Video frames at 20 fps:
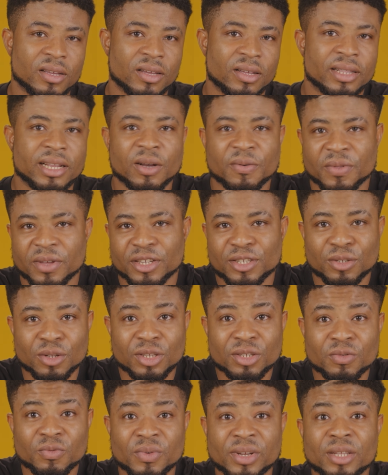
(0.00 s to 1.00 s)
Now, there's
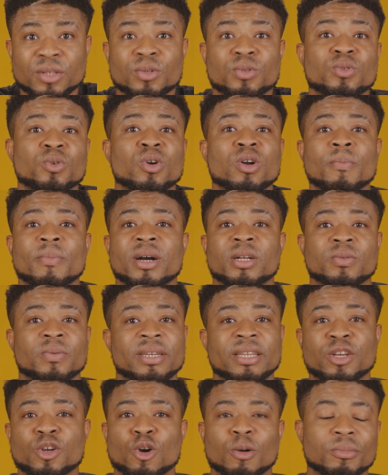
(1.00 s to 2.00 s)
nothing really to talk about
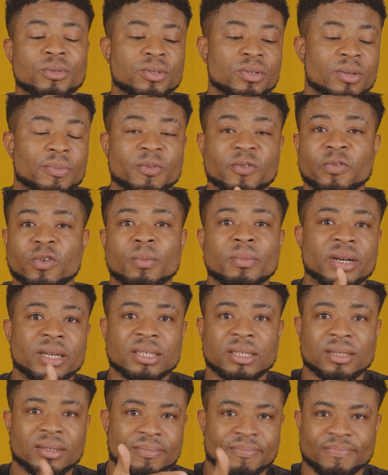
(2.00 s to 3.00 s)
when it comes to the
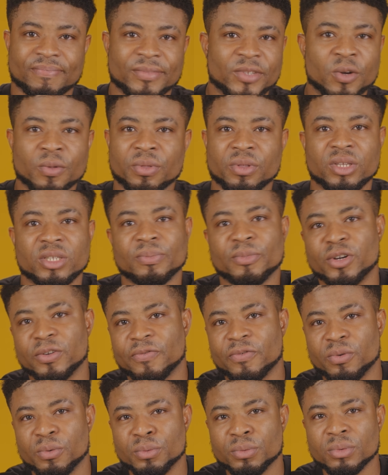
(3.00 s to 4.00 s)
performance on the
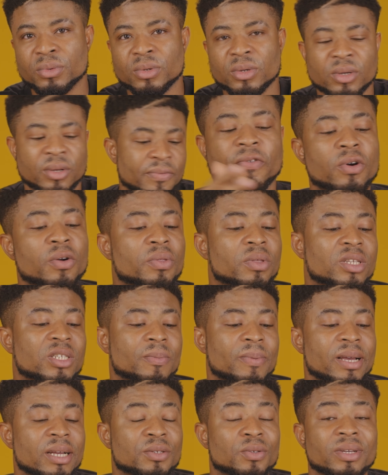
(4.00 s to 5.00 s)
smartphone. For the
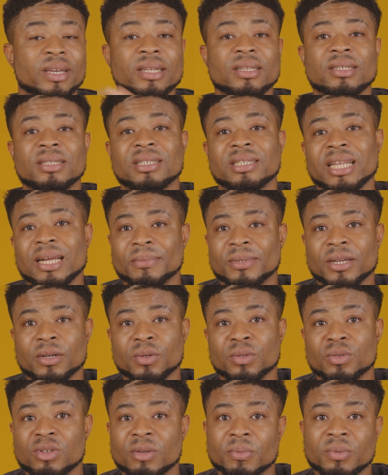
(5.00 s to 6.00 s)
specs, you get a
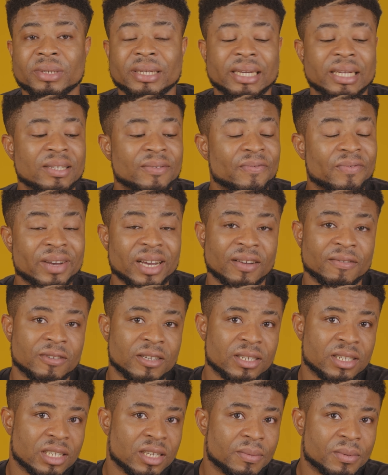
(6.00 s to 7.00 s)
Snapdragon 888
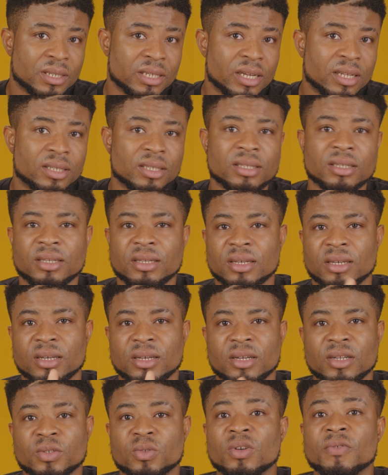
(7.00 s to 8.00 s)
5G chipset,
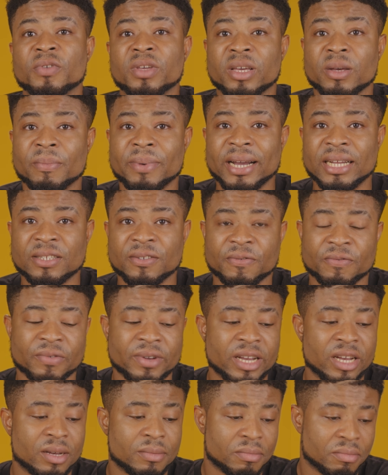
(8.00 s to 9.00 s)
12GB of
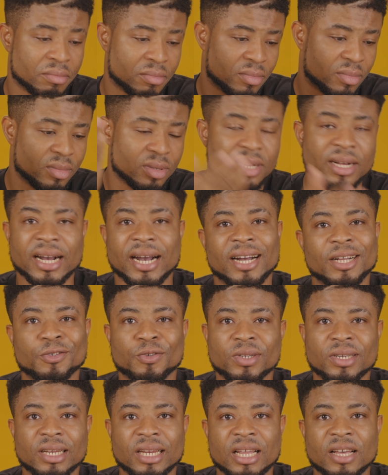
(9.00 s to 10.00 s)
RAM,
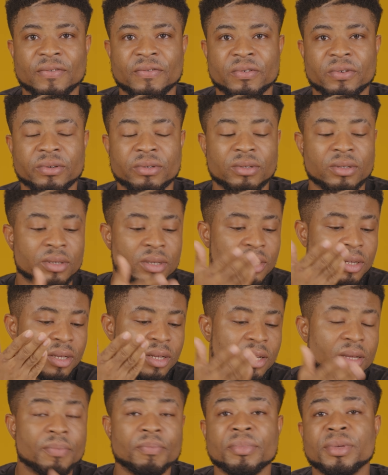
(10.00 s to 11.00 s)
Android 11,
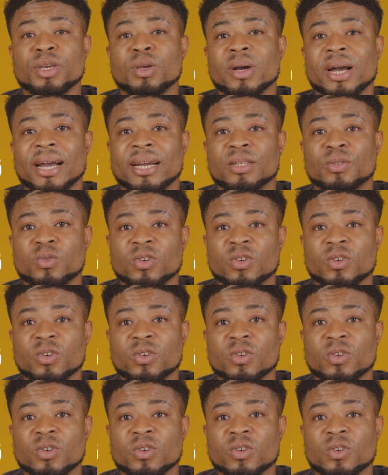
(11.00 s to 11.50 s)
MIUI